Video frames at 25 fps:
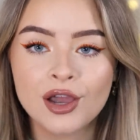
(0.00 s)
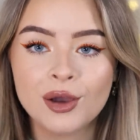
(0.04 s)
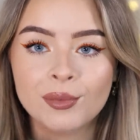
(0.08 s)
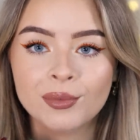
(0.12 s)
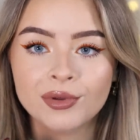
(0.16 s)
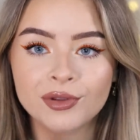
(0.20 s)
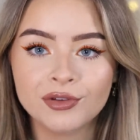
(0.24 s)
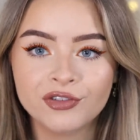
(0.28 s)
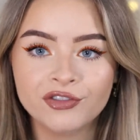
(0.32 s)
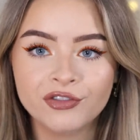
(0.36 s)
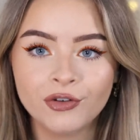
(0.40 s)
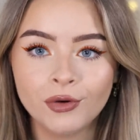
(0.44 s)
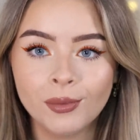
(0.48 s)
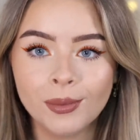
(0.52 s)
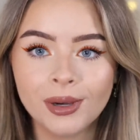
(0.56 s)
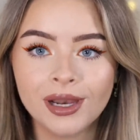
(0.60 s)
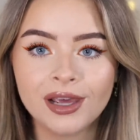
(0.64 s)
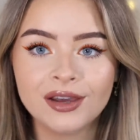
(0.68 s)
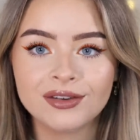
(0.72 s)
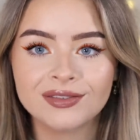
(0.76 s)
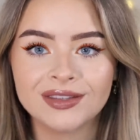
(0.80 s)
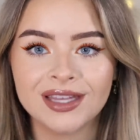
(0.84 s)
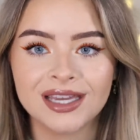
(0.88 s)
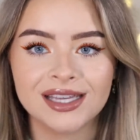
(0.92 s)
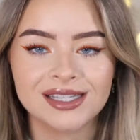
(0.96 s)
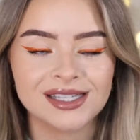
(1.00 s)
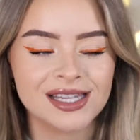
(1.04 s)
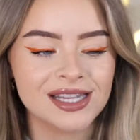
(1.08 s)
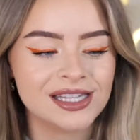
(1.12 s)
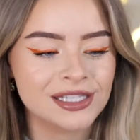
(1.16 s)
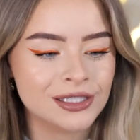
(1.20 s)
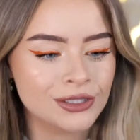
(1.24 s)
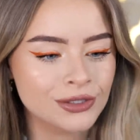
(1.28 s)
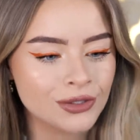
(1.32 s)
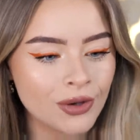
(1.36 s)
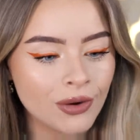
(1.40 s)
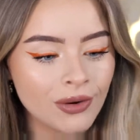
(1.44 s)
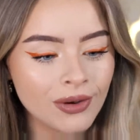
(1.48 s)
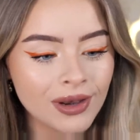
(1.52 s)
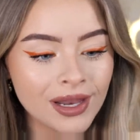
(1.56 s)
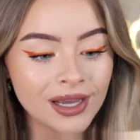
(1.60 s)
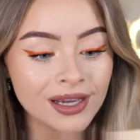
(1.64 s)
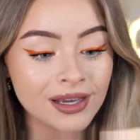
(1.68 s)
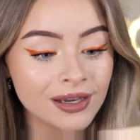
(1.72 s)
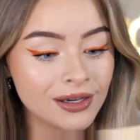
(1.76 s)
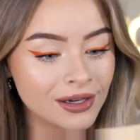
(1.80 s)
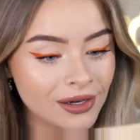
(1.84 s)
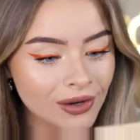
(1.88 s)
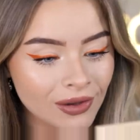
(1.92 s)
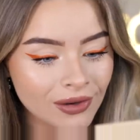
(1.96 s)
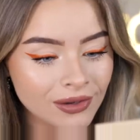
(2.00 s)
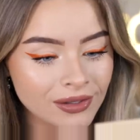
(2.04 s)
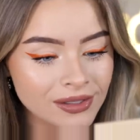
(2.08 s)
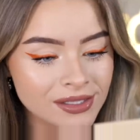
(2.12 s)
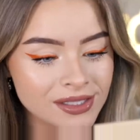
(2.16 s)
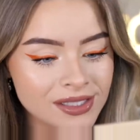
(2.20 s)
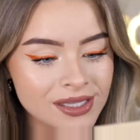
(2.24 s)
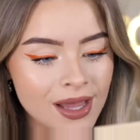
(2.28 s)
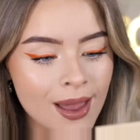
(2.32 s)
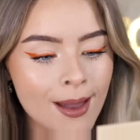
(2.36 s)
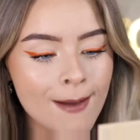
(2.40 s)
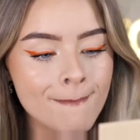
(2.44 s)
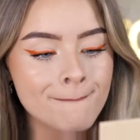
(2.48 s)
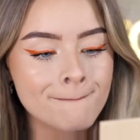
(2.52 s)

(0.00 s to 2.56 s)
But the formula of this, it's not like a gloss.